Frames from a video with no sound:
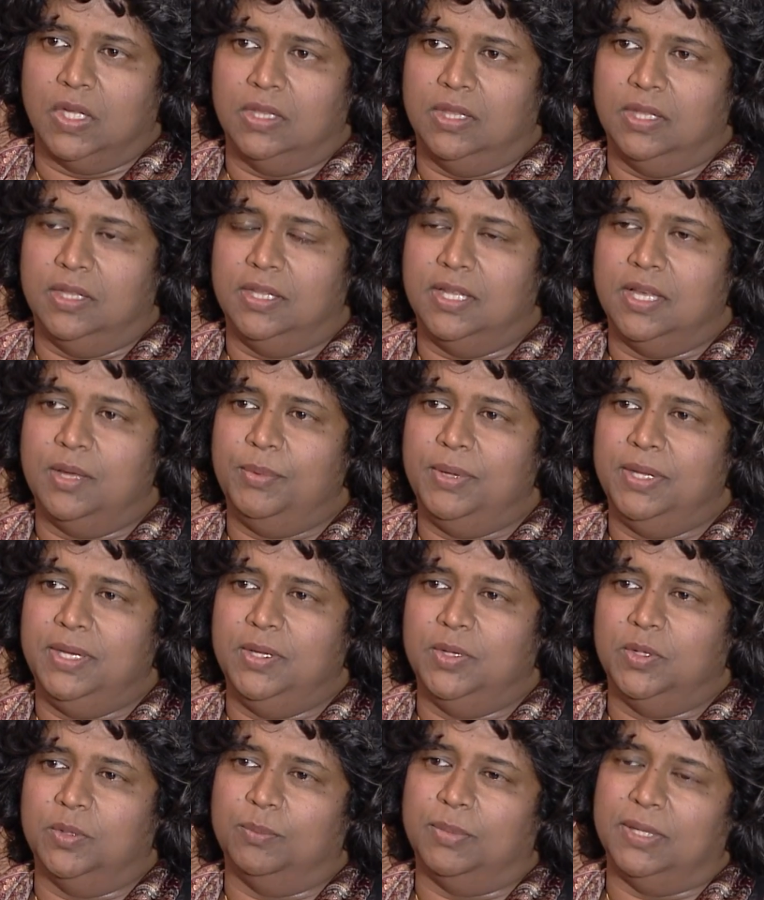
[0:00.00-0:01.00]
There are
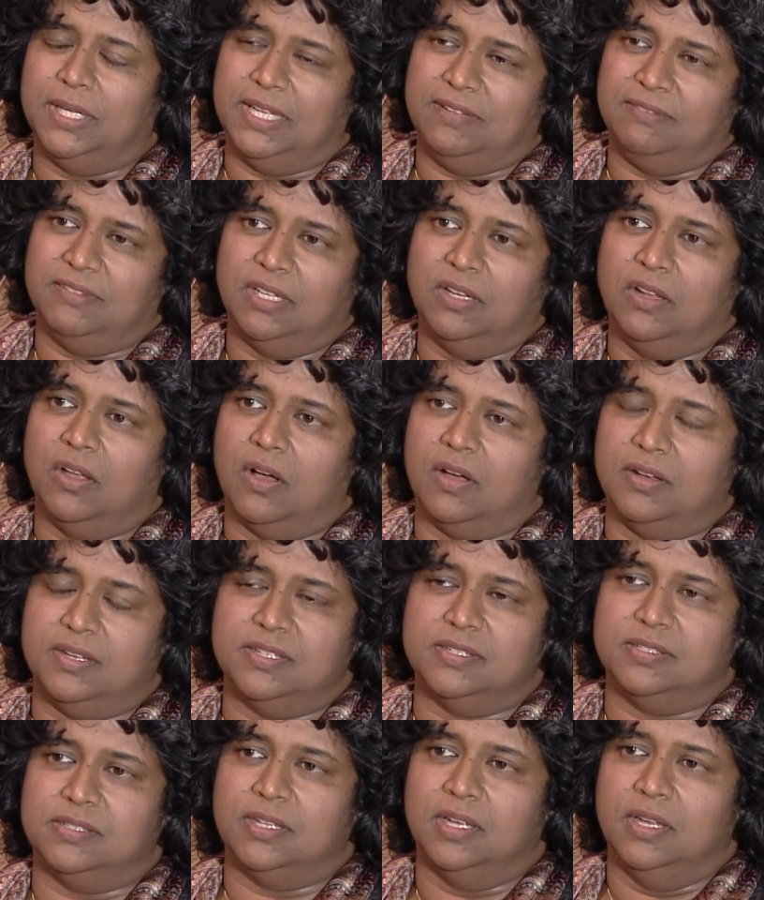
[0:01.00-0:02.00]
many who believe that God
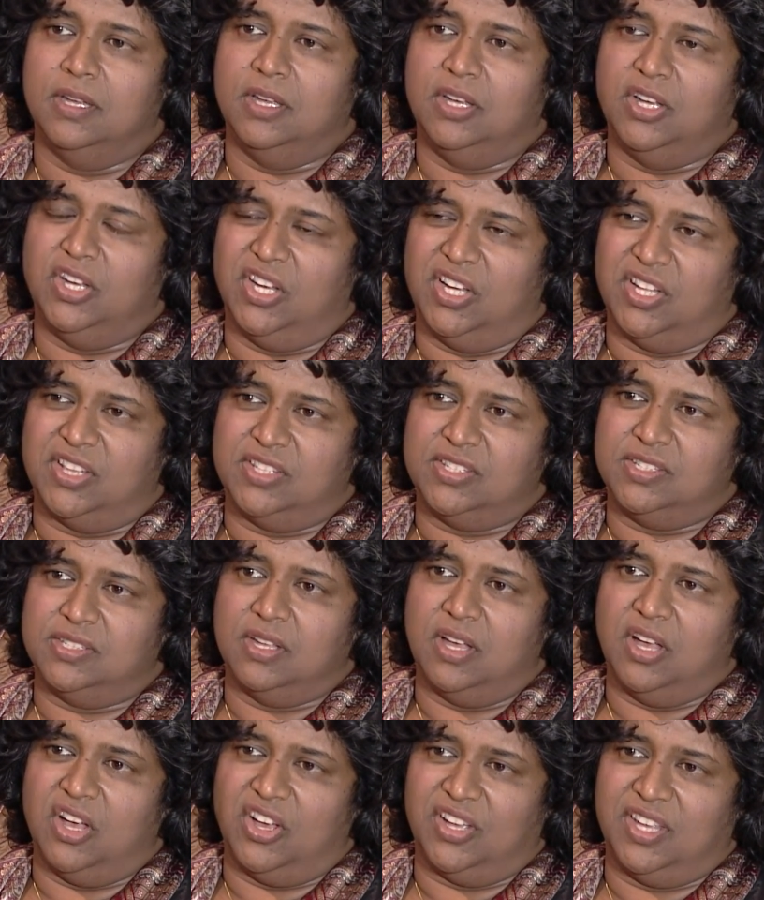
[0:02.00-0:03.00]
is Earth's
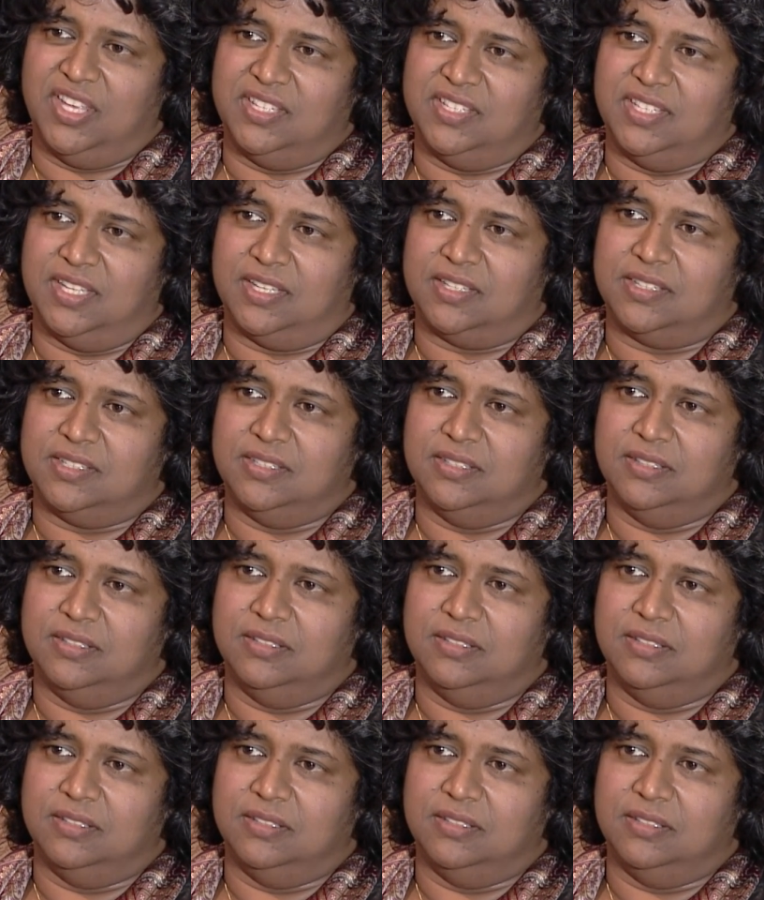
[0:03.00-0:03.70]
architect.